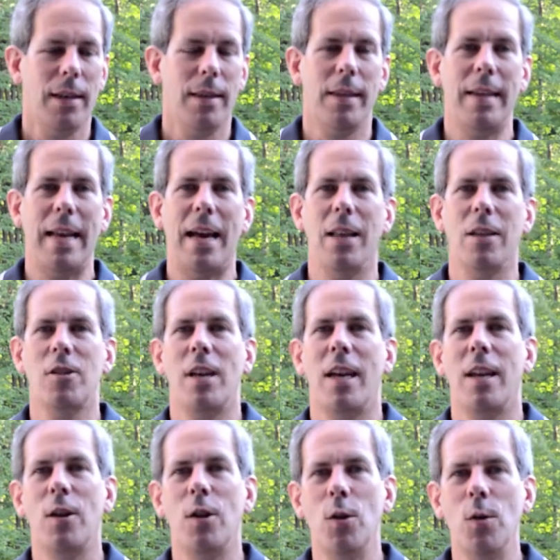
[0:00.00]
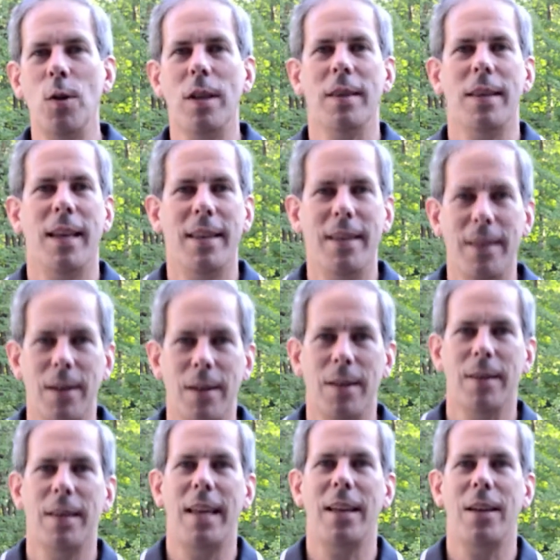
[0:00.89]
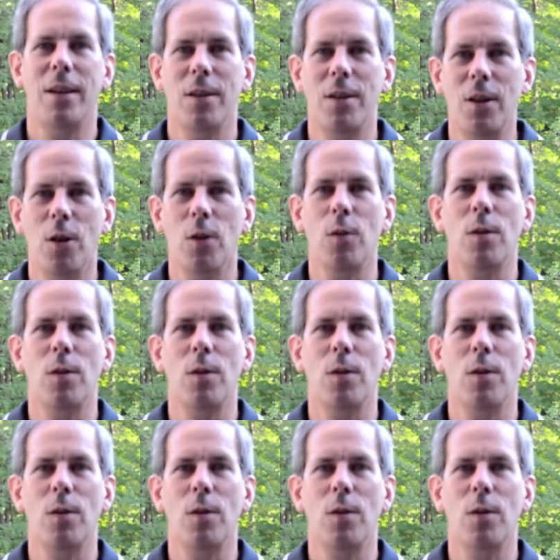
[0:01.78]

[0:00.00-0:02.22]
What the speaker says: knowledge on how to do it, and then they could